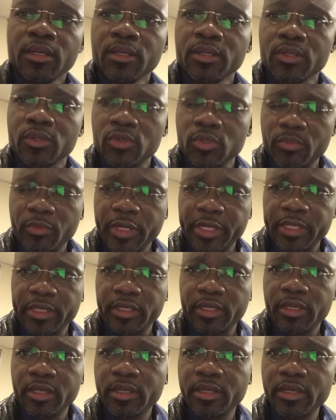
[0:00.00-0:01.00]
Good morning,
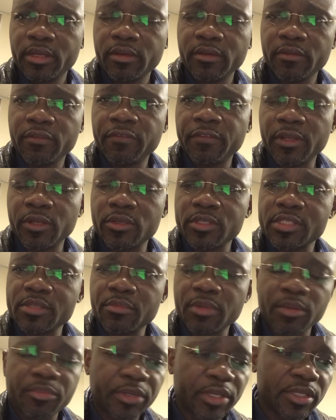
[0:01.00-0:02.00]
fellow
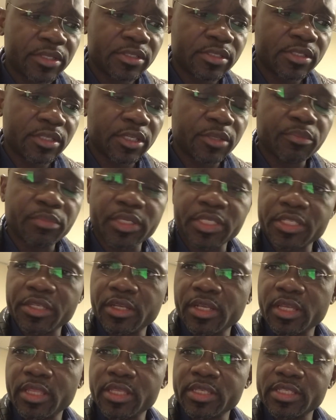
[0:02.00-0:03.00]
Zimbabweans, in
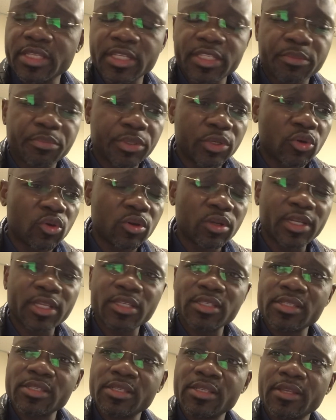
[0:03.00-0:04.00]
particular the ZEP
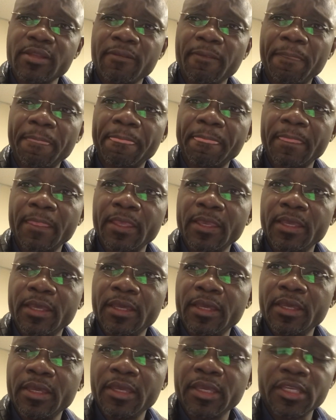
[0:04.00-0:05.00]
holders.
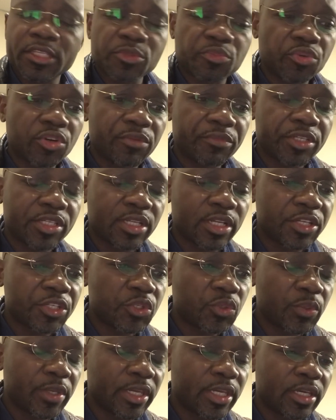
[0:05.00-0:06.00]
As promised last
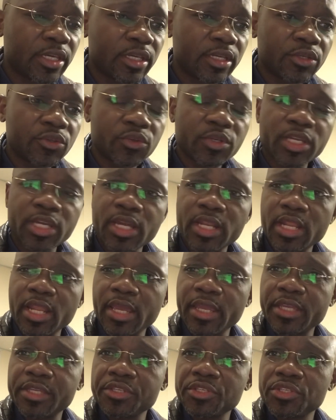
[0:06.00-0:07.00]
week, today I'd
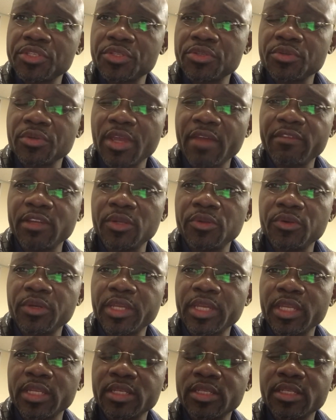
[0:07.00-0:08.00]
like us to have a look
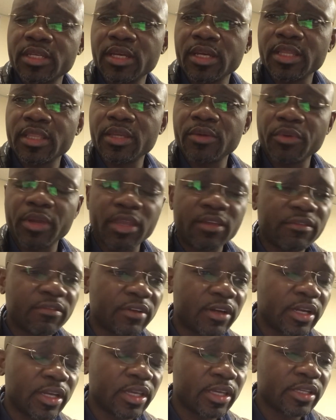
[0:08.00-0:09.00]
at the
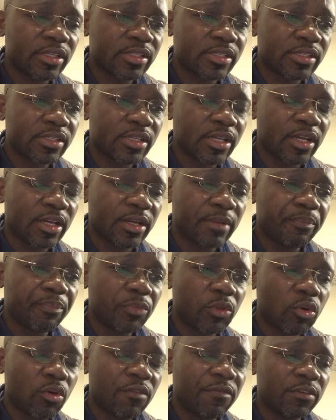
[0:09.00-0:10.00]
waiver as
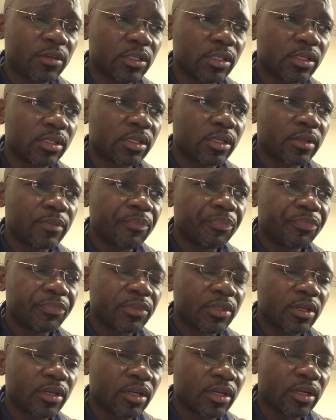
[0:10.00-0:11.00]
offered
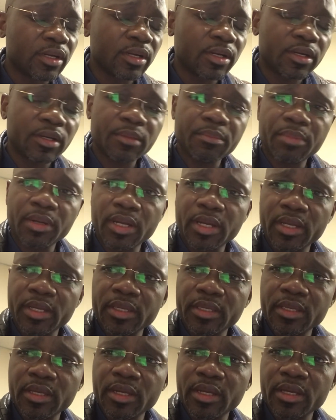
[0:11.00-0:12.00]

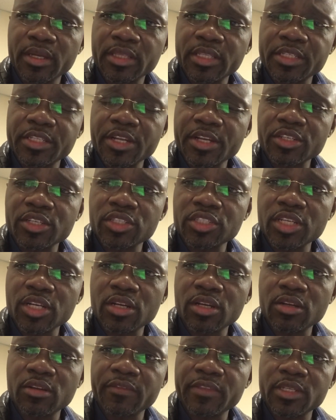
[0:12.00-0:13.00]
by the Director
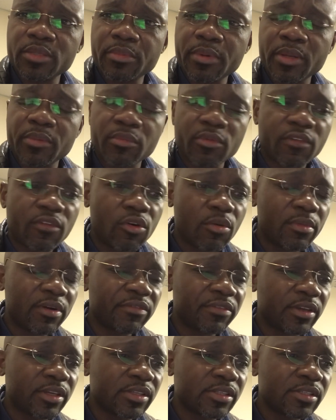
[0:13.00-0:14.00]
General of the Department of Home
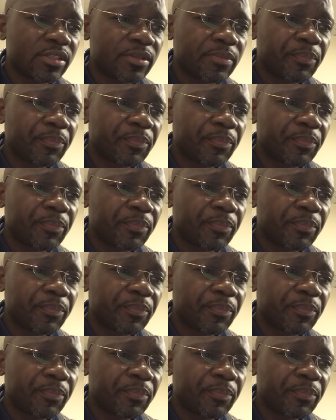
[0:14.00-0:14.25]
Affairs